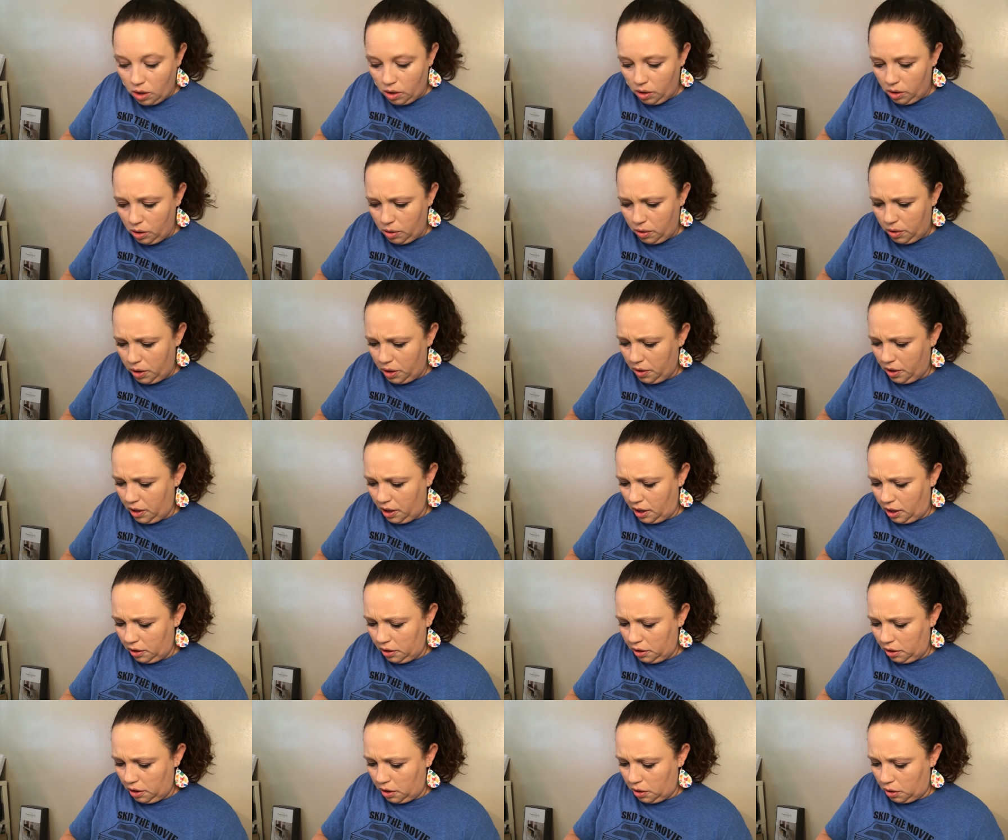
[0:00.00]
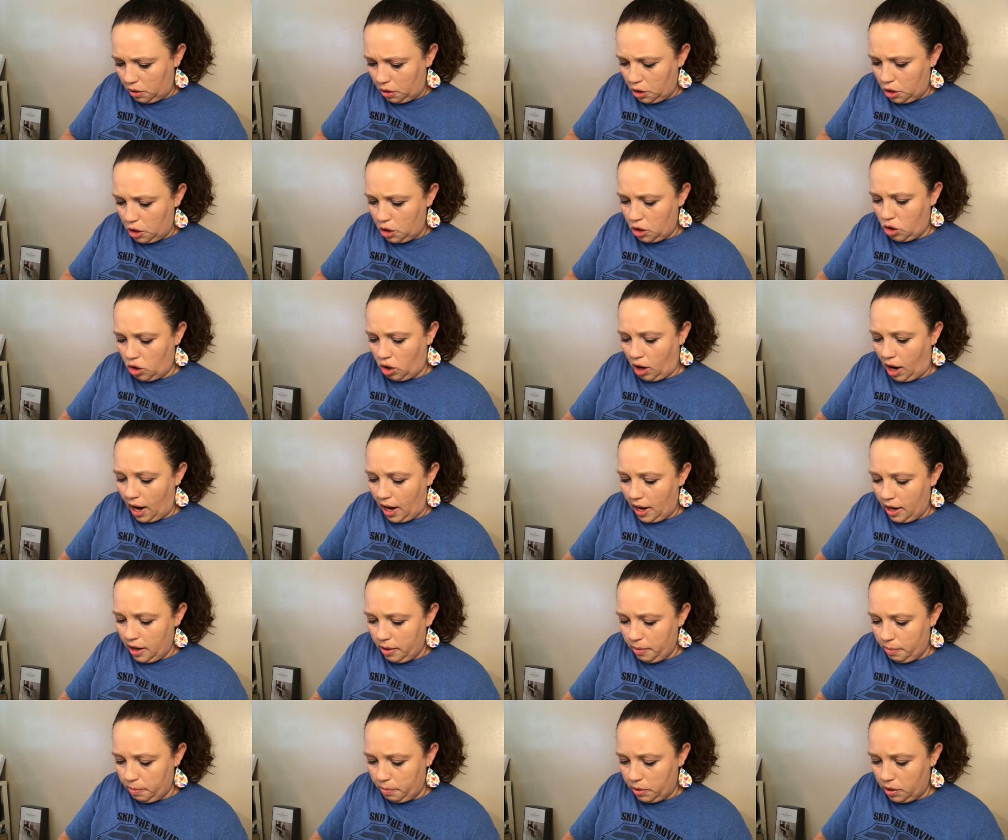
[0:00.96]
Ooh, you could also do
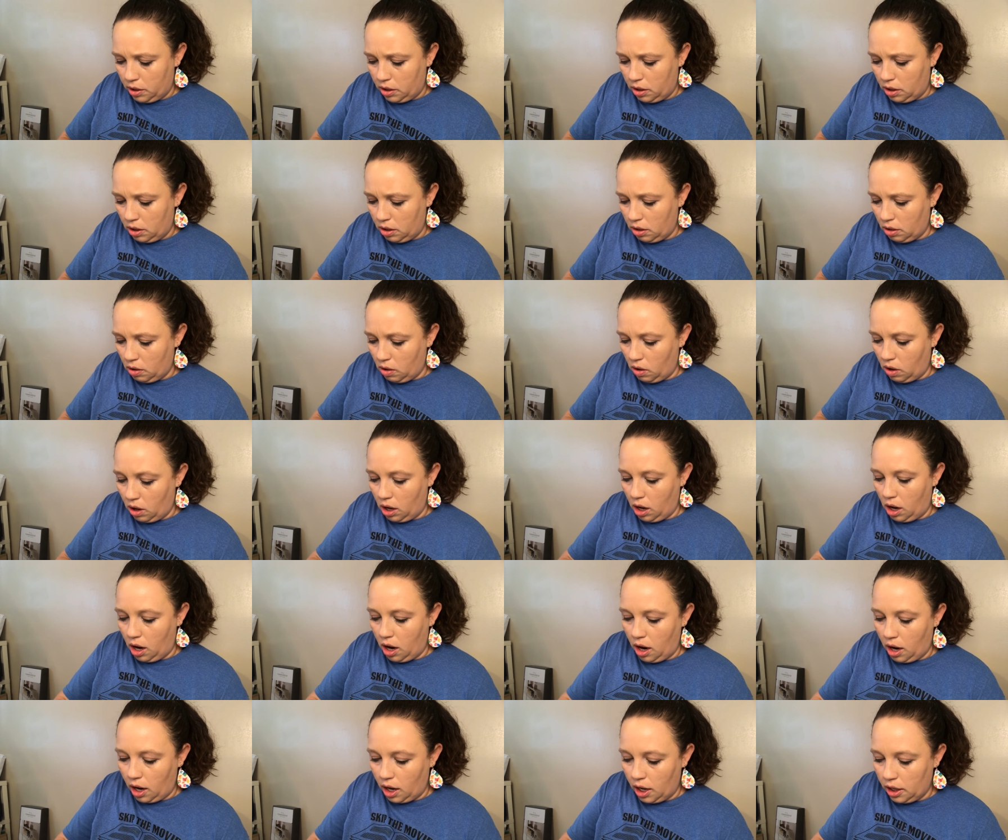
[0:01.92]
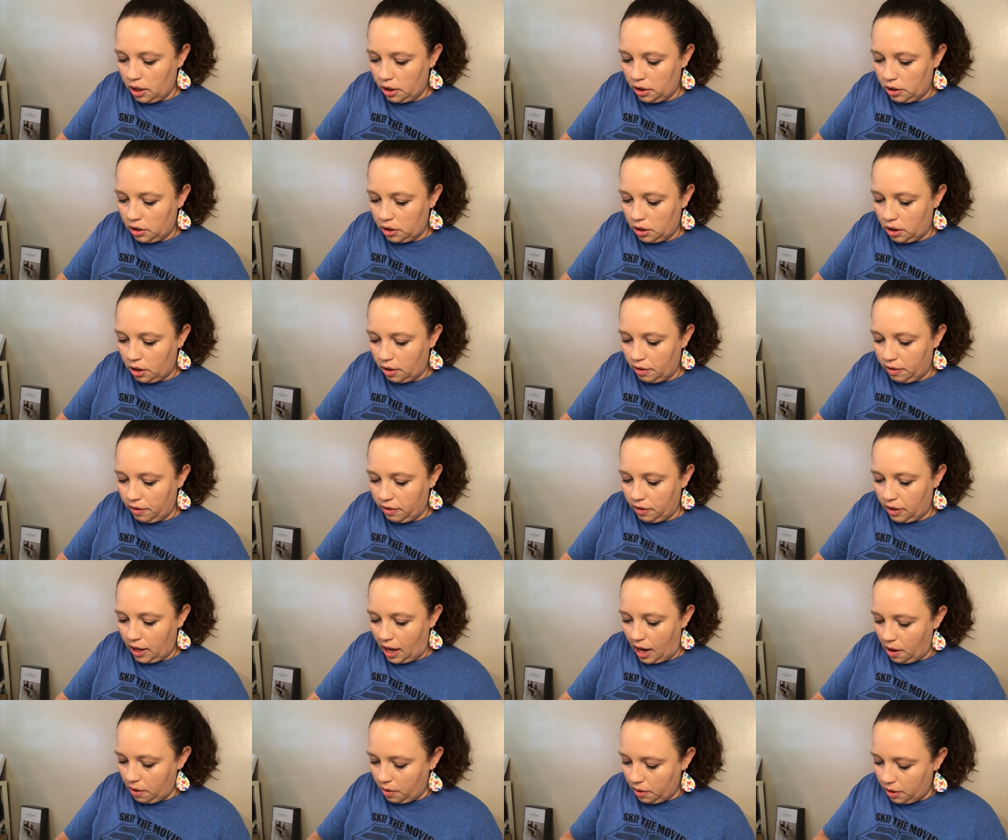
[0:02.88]
stripes or hearts or
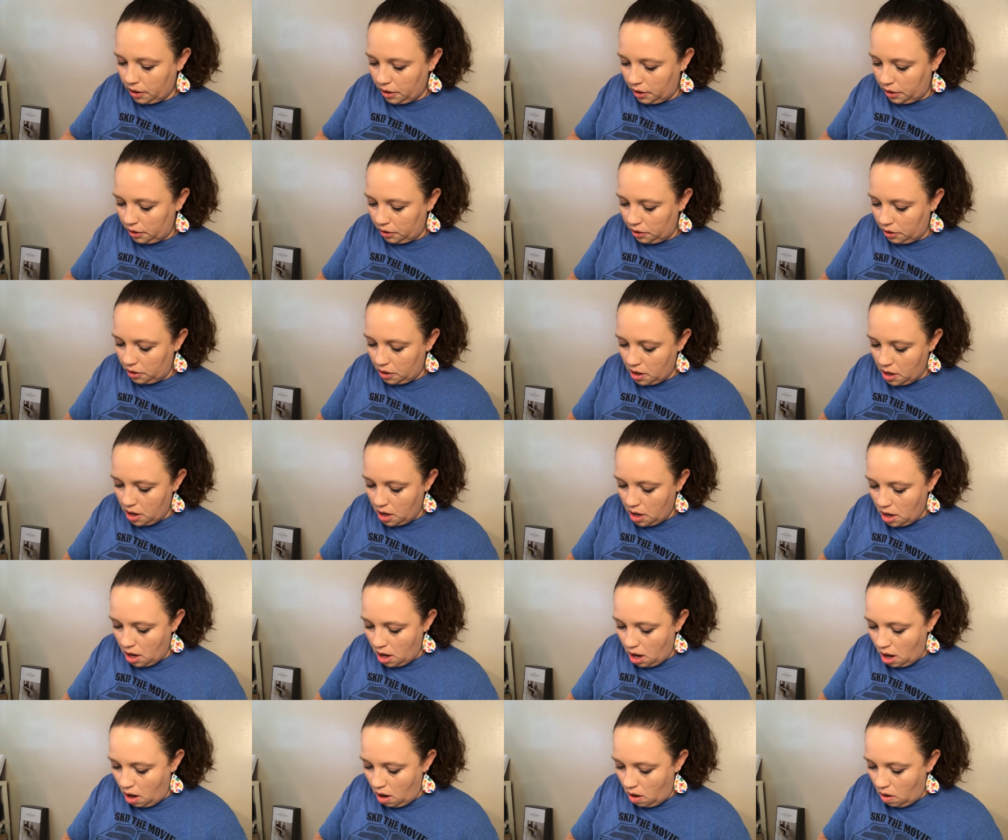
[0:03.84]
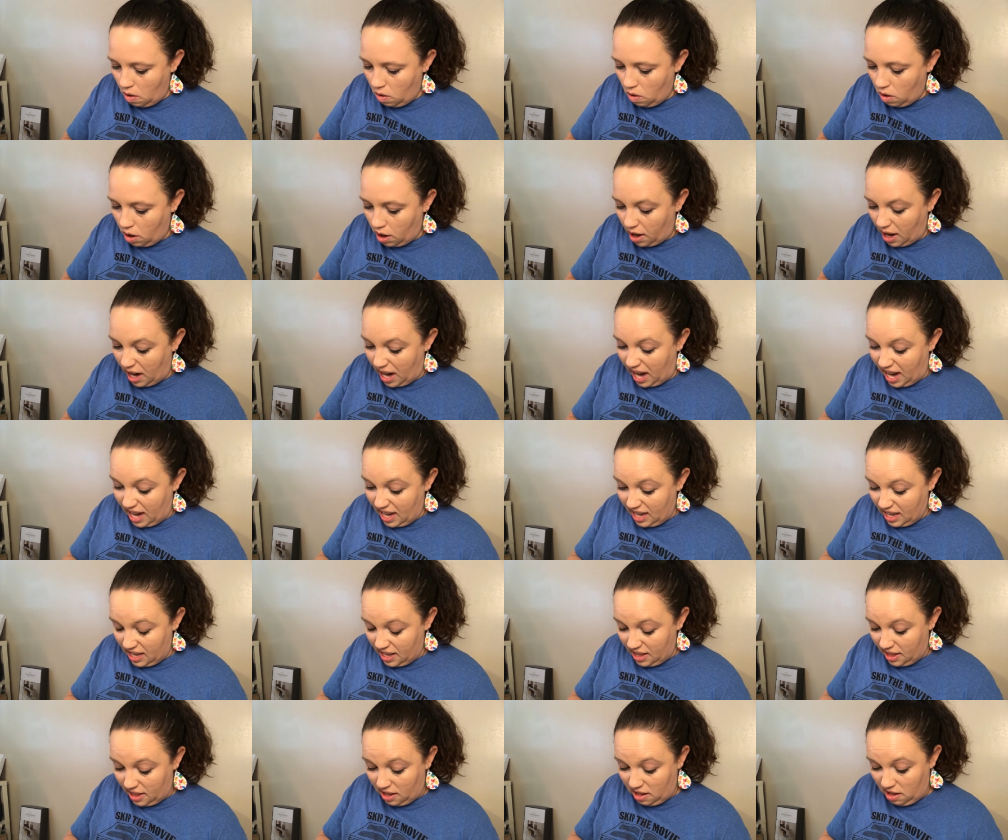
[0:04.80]
flowers or
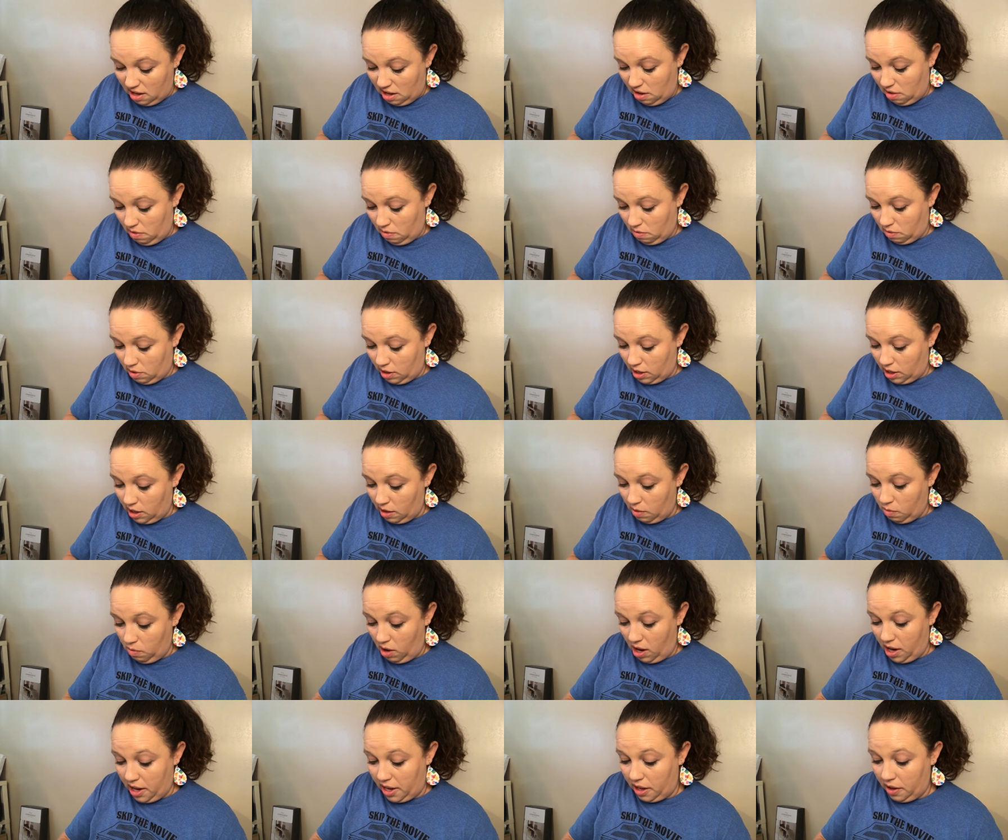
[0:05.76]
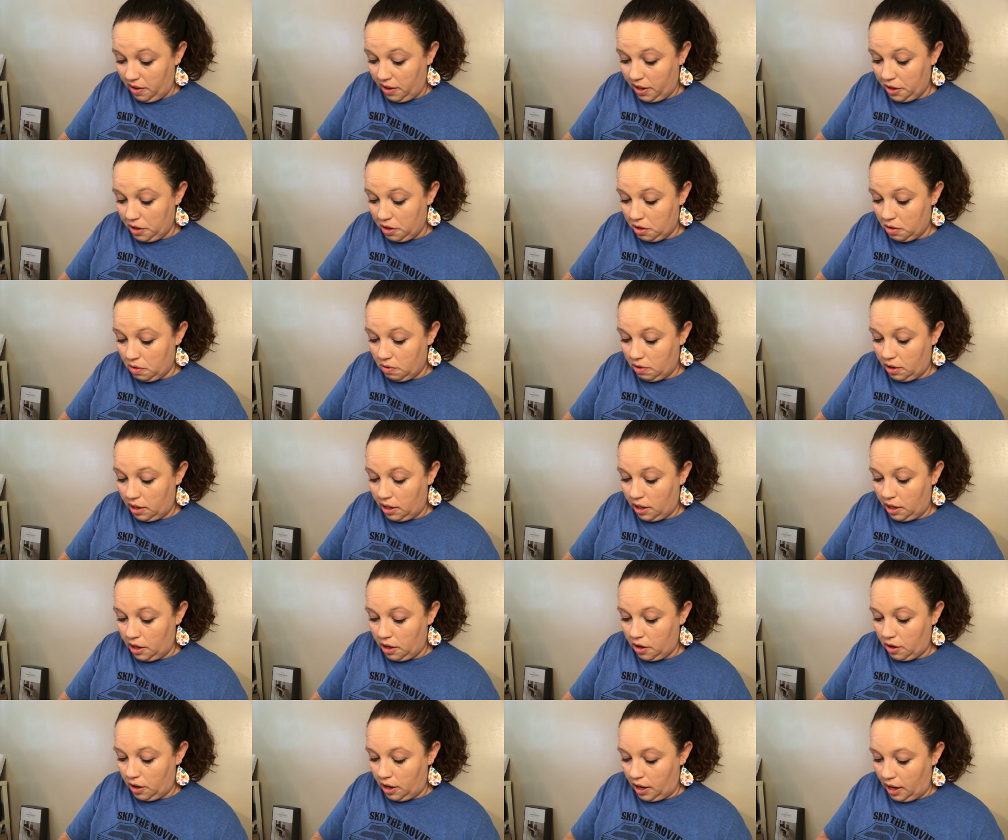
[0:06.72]
anything you really want. You guys are
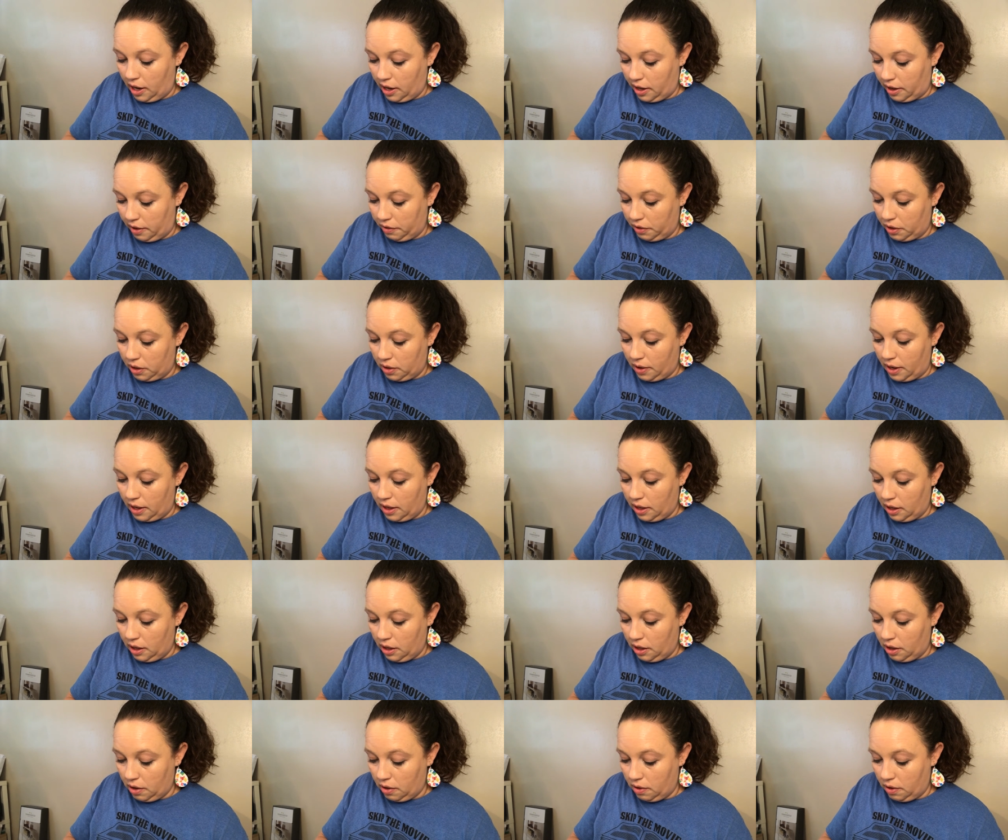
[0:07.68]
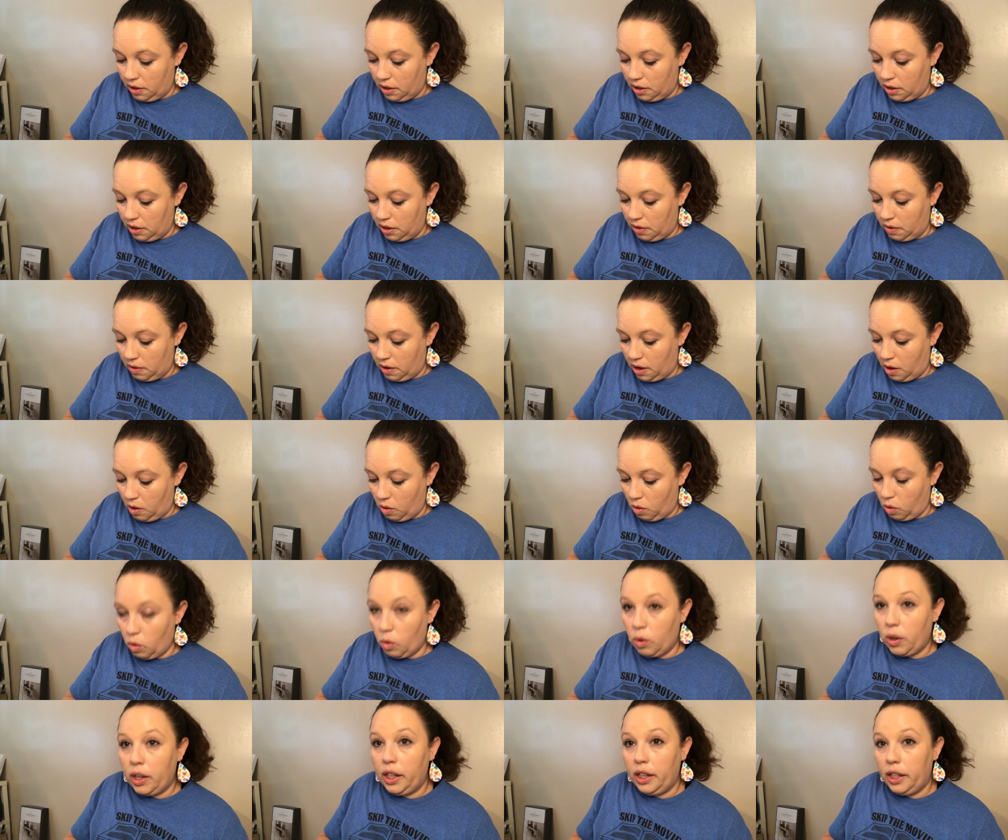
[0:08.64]
really creative, so I think you're going to do a
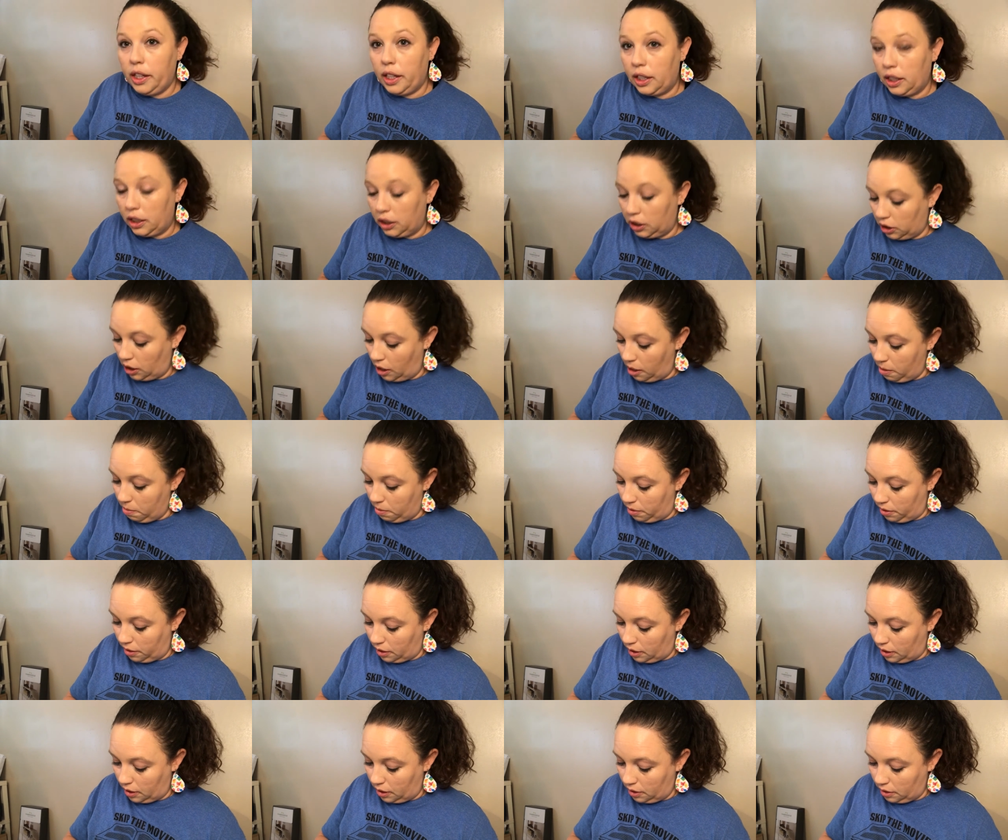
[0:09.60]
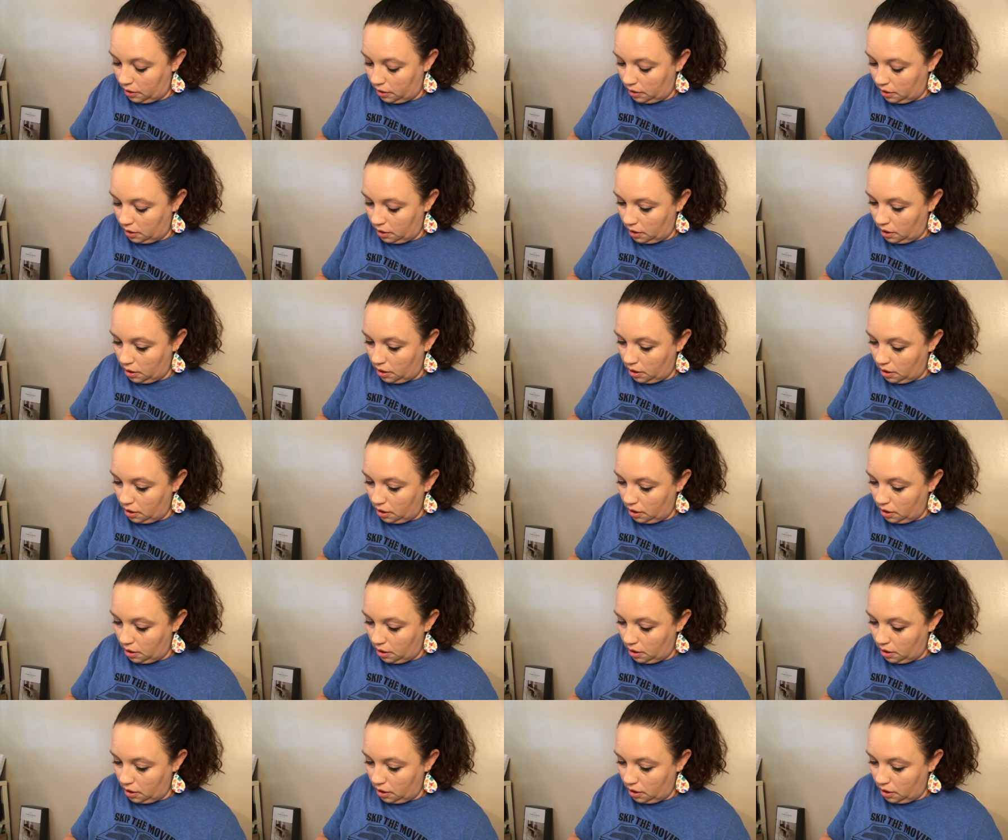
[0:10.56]
really good job with this.